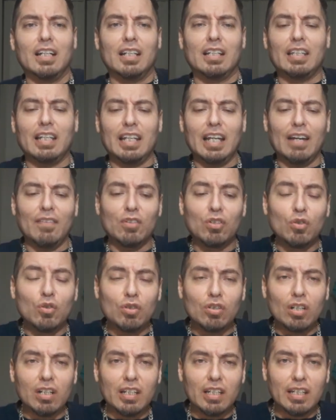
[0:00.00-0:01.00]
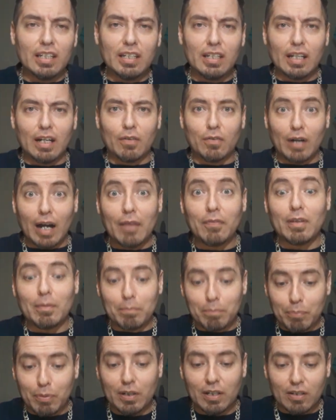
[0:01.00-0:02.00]
they have usually arrived
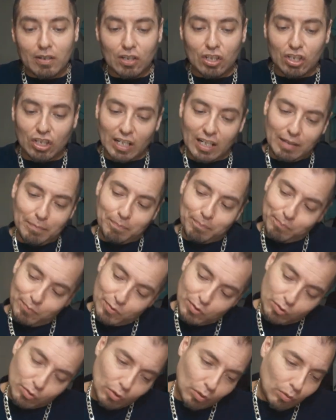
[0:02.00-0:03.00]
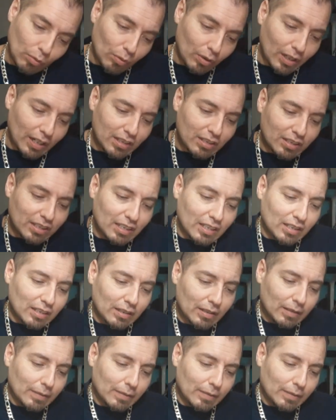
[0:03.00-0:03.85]
in pretty good shape. So let's see.